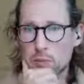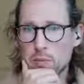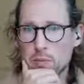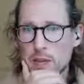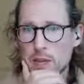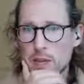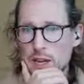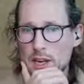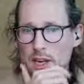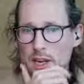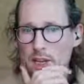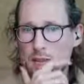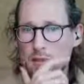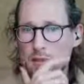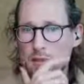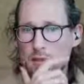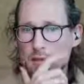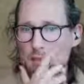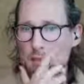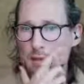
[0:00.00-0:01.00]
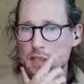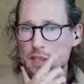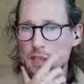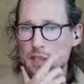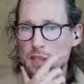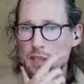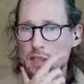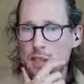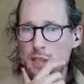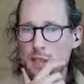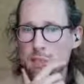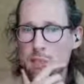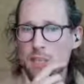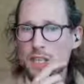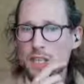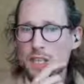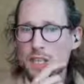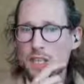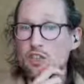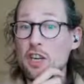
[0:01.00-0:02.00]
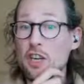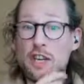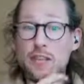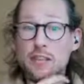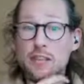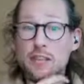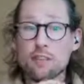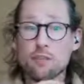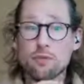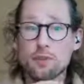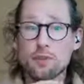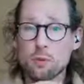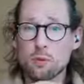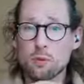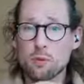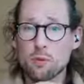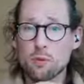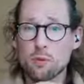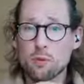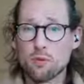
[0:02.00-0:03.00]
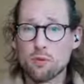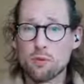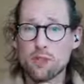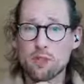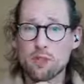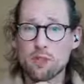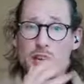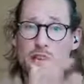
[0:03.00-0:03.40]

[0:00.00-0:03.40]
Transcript: because what might be the biggest challenge for